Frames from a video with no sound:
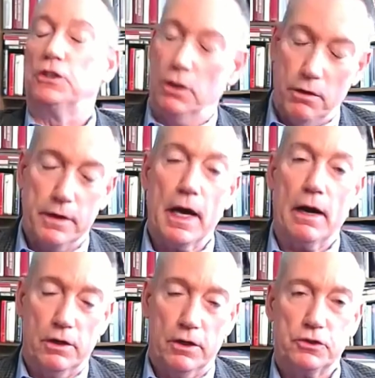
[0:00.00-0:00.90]

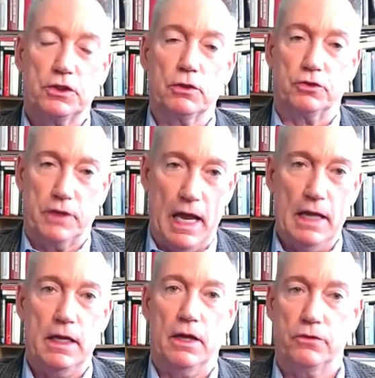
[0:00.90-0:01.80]
Not only is it still
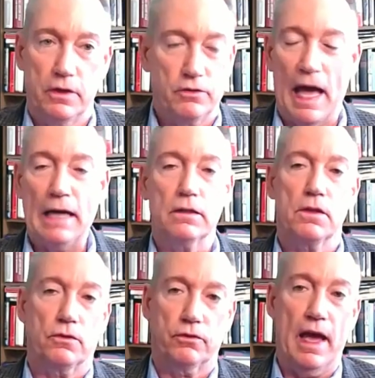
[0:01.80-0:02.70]
standing, it's exactly
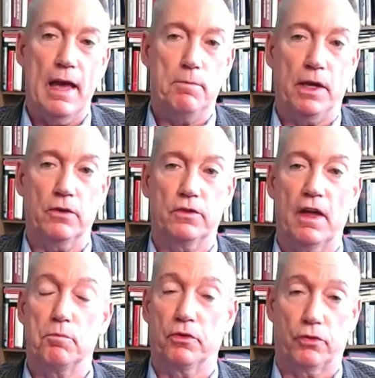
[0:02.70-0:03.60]
the same, because
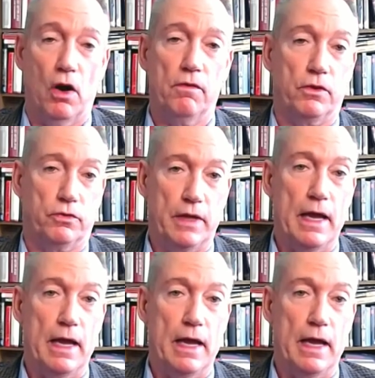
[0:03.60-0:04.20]
they preserved it.